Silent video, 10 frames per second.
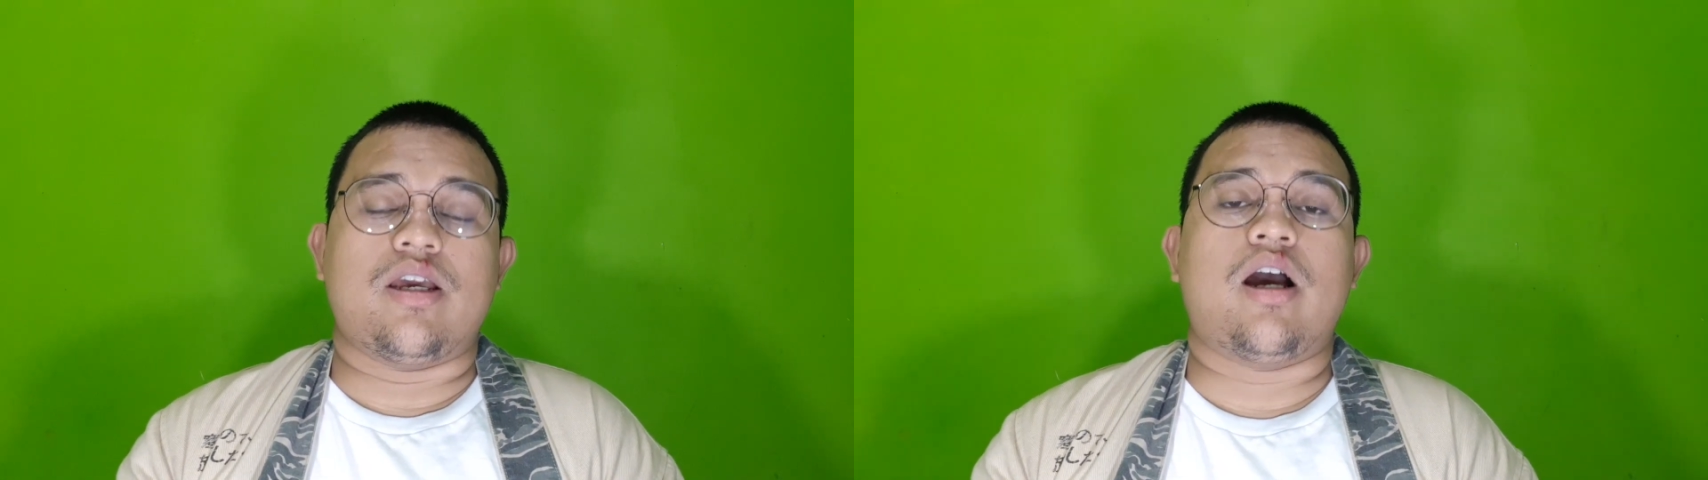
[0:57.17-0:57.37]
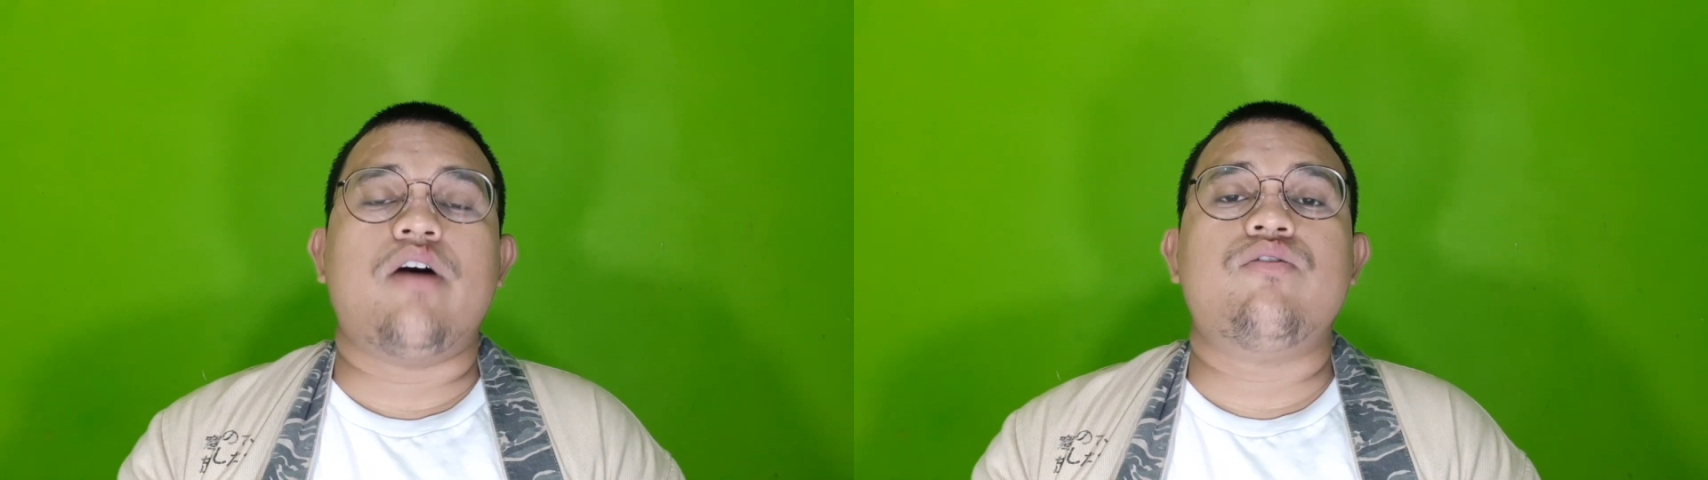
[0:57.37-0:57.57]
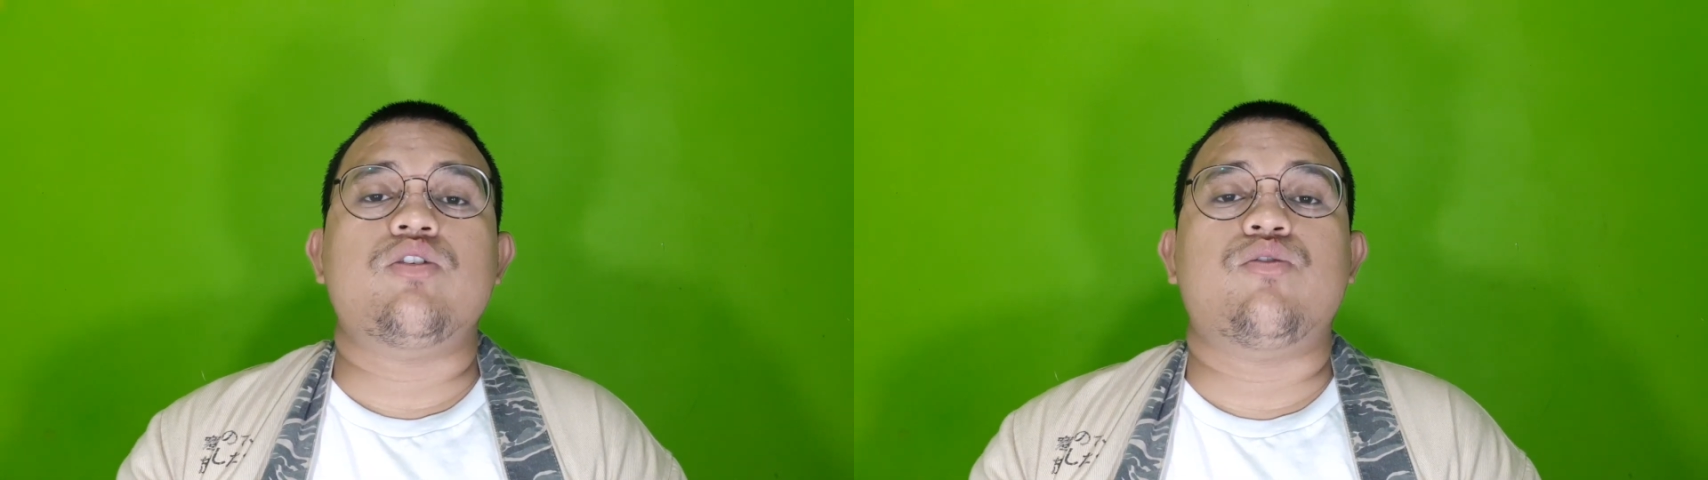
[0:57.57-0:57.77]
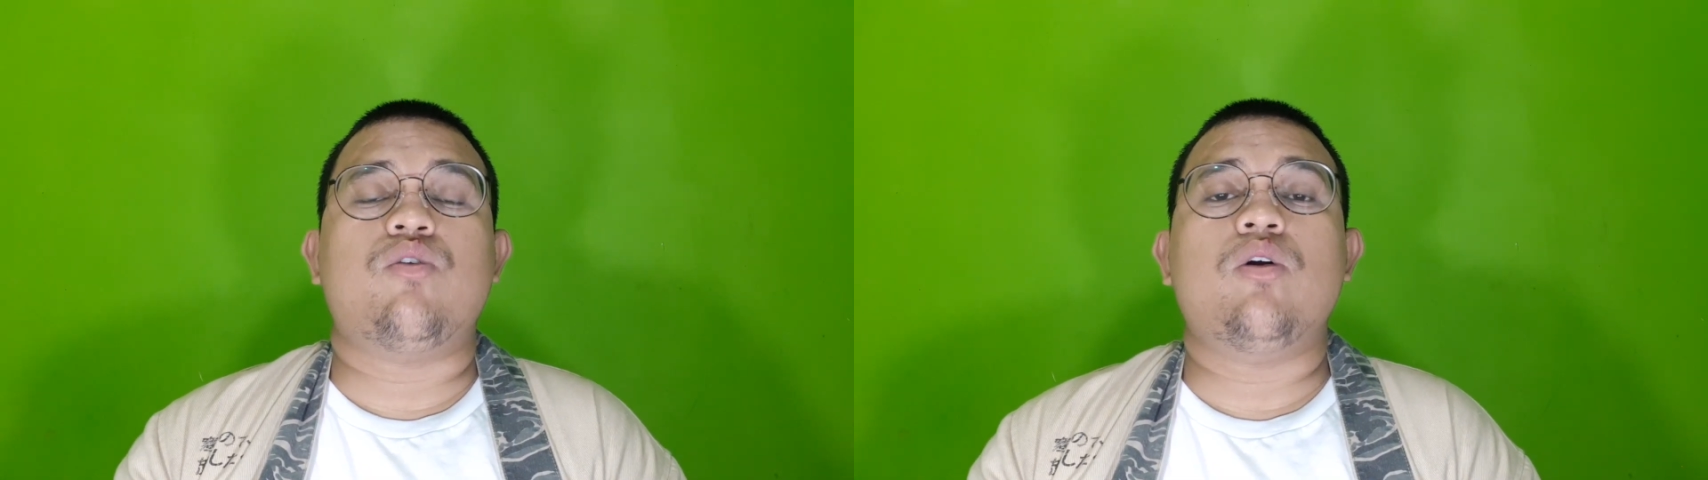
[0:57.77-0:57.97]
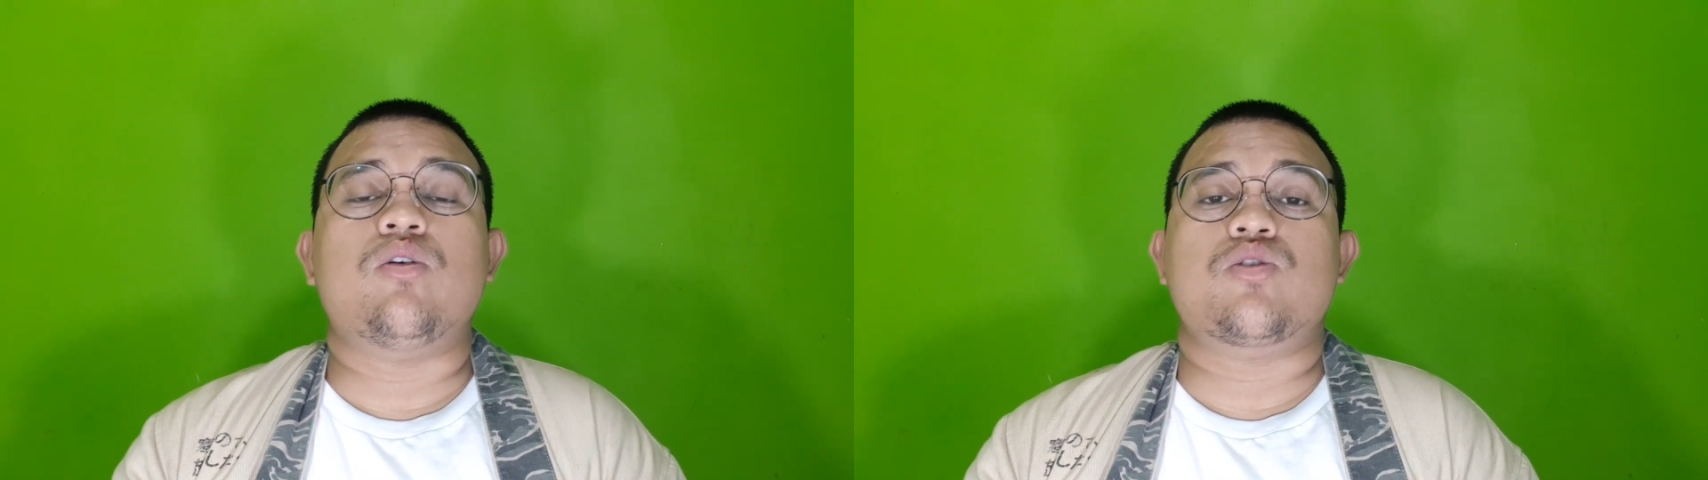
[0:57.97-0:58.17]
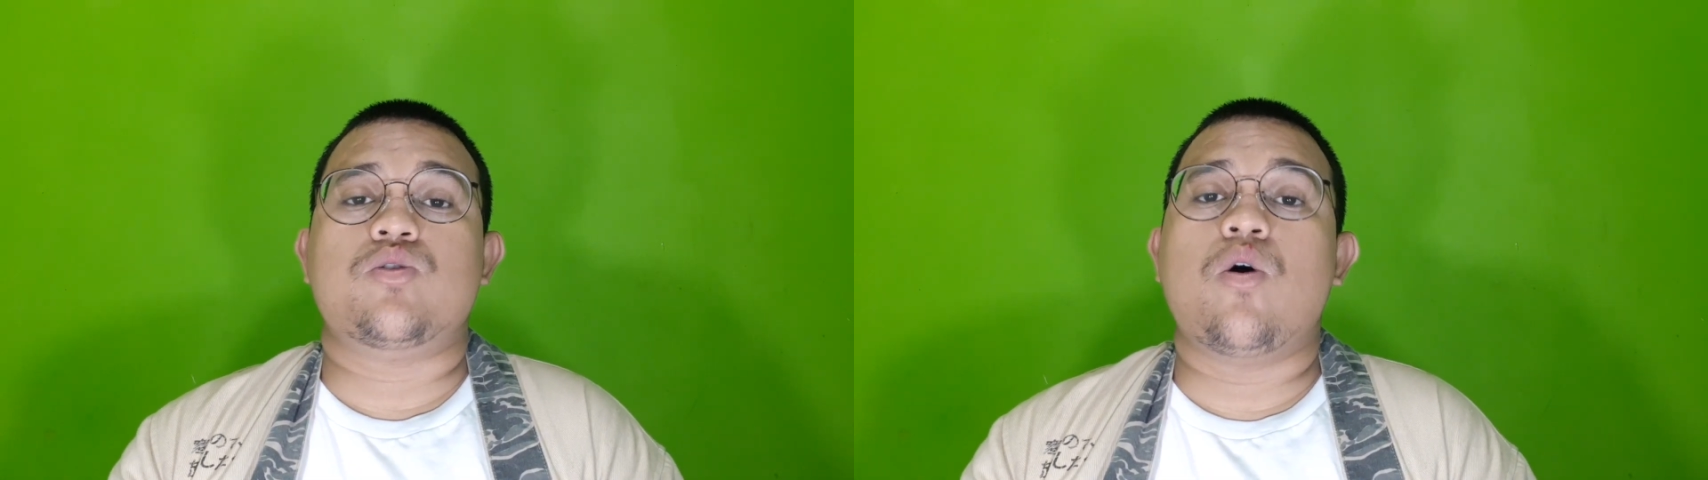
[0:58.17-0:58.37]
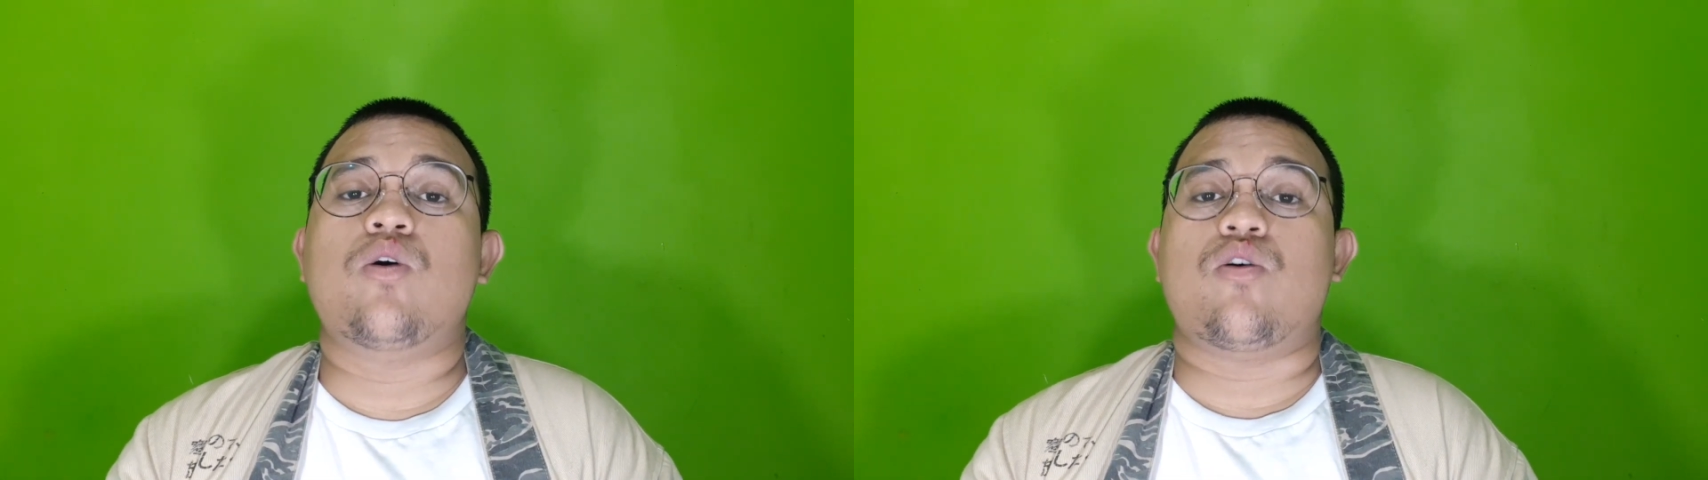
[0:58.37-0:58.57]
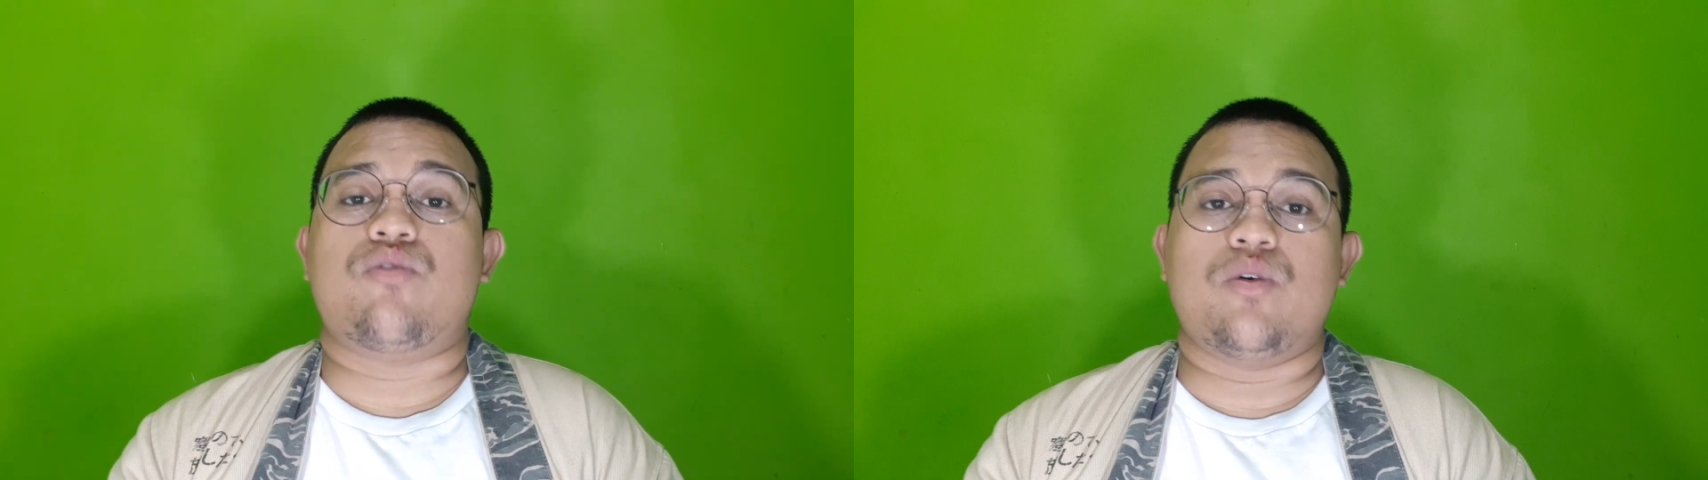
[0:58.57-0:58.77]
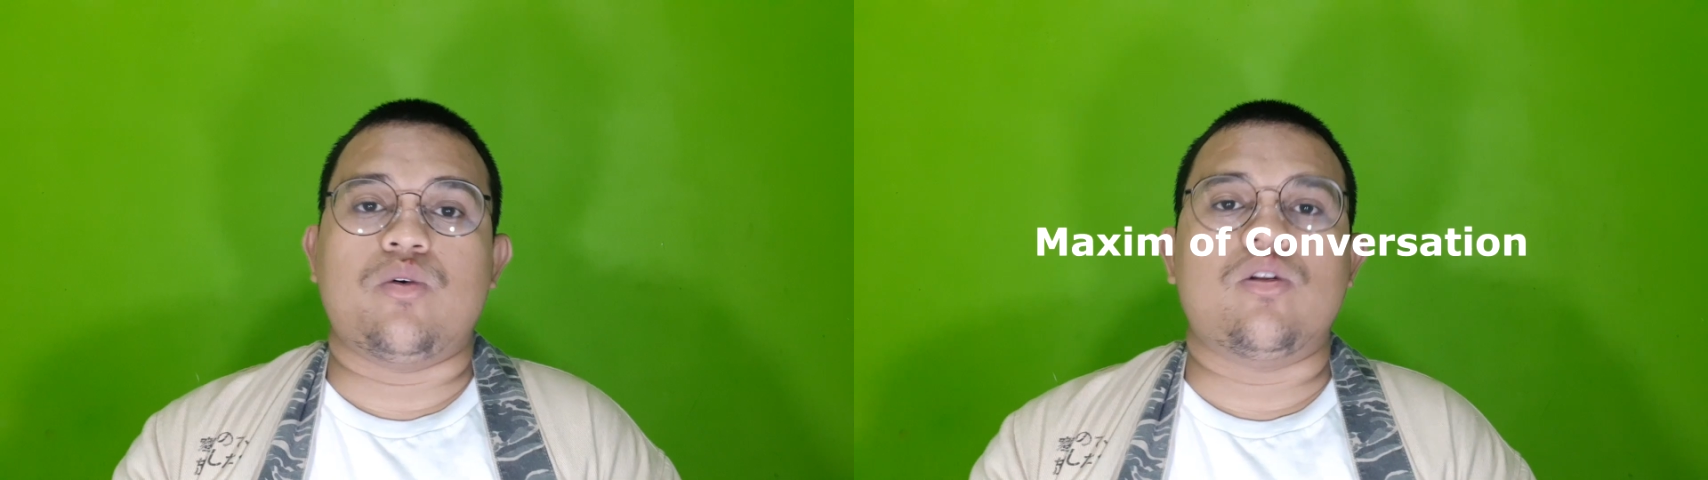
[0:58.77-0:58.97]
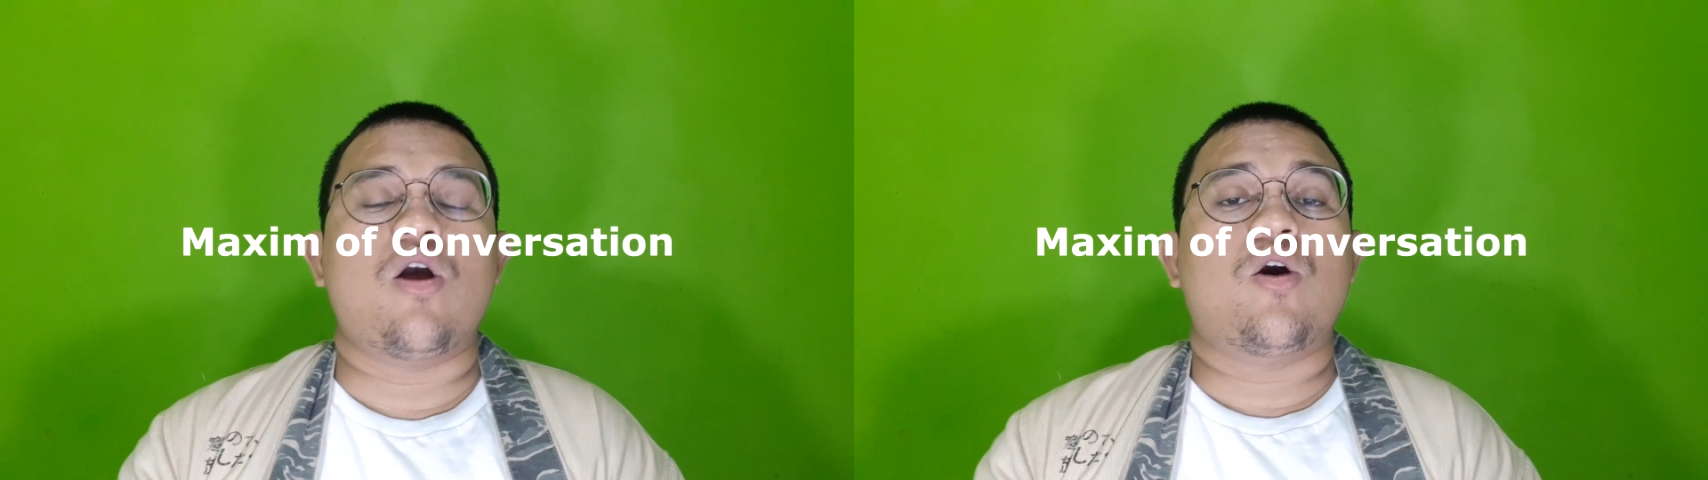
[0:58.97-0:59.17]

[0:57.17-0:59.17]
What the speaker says: have to follow a sort of rule